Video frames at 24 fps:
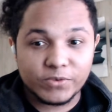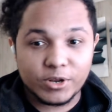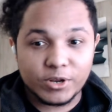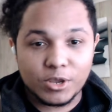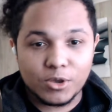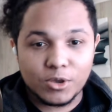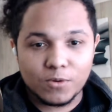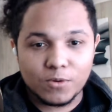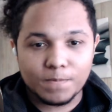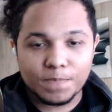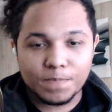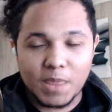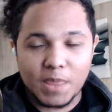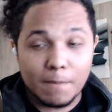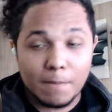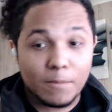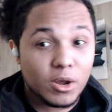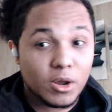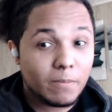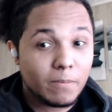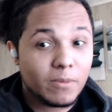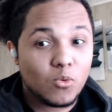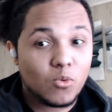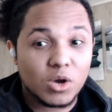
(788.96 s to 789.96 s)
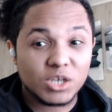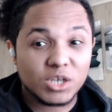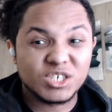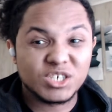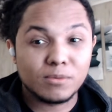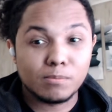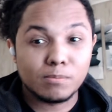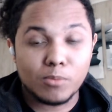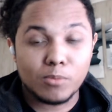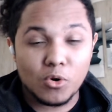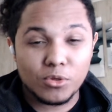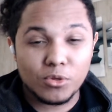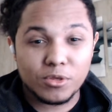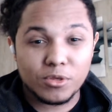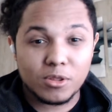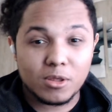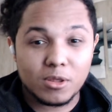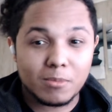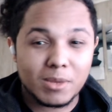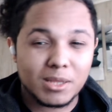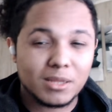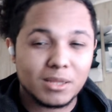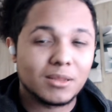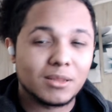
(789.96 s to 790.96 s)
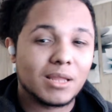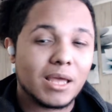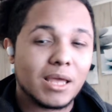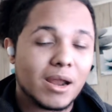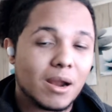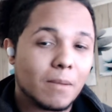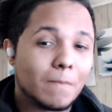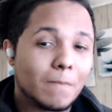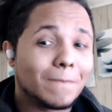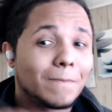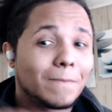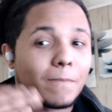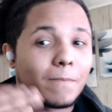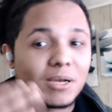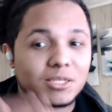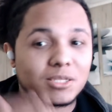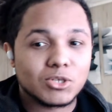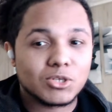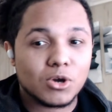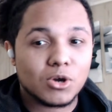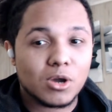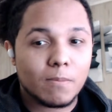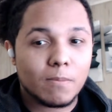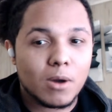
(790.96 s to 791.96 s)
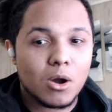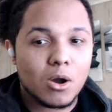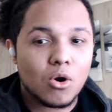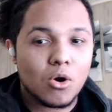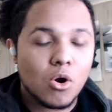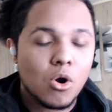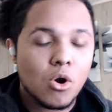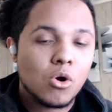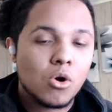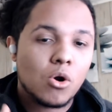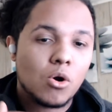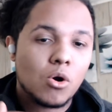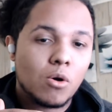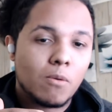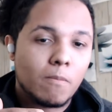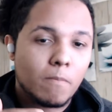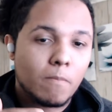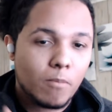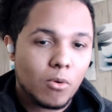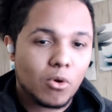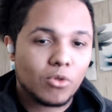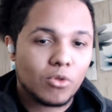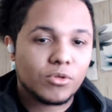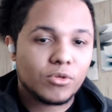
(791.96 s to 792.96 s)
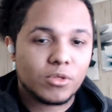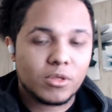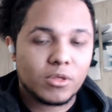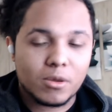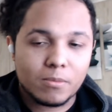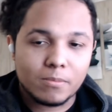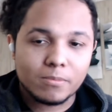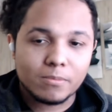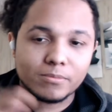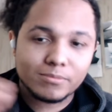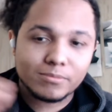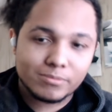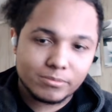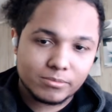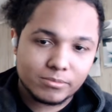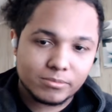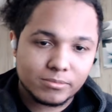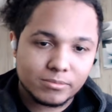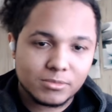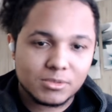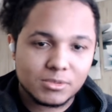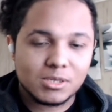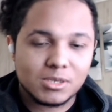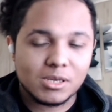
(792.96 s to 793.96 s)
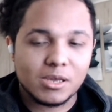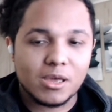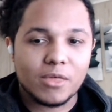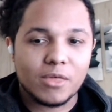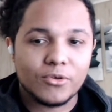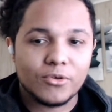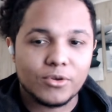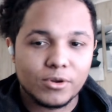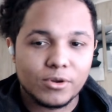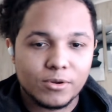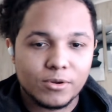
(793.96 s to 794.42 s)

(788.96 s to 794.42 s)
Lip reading: video. I'm gonna be watching both of them, and then I'm gonna talk about both of them together.